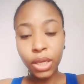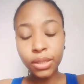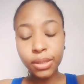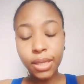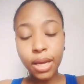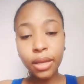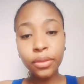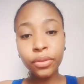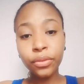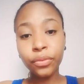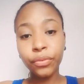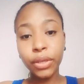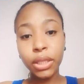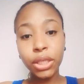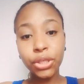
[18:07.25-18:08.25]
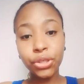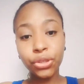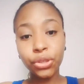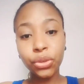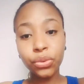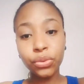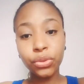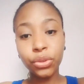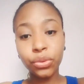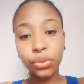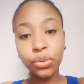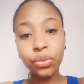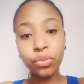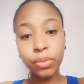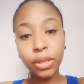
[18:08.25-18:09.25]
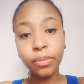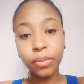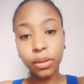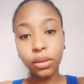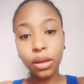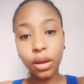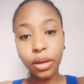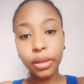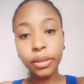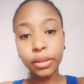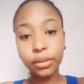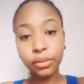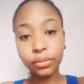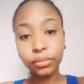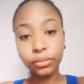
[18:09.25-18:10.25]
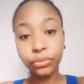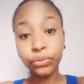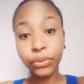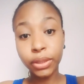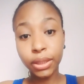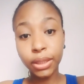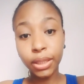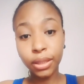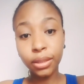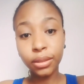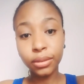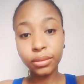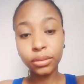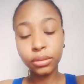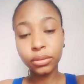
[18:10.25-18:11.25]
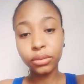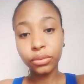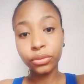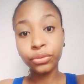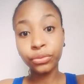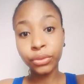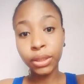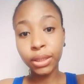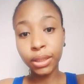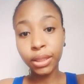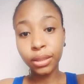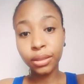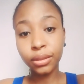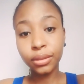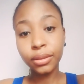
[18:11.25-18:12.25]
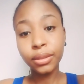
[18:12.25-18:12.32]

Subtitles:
Death really shows you who people are, really, really.